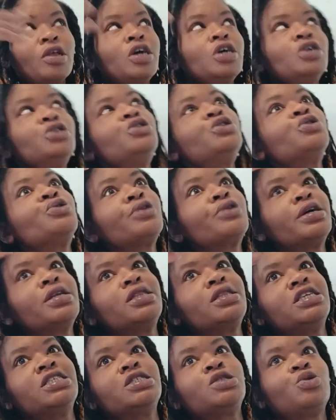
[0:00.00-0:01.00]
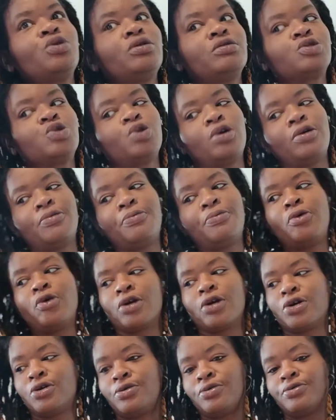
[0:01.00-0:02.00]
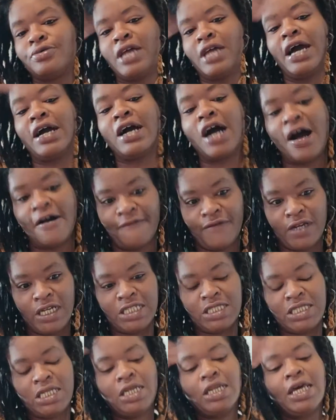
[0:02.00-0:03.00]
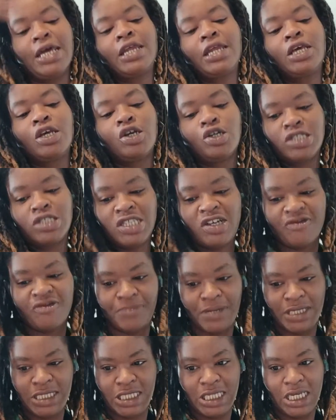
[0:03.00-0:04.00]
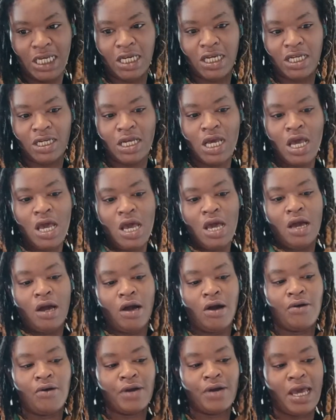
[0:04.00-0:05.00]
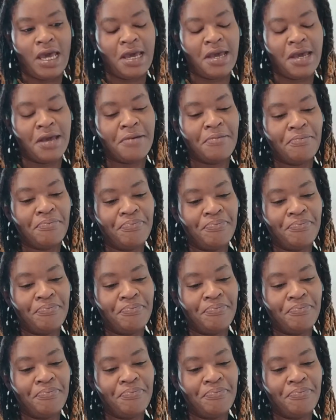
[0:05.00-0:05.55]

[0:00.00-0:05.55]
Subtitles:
during this 12-12 portal. That confidence and letting yourself be seen. Okay,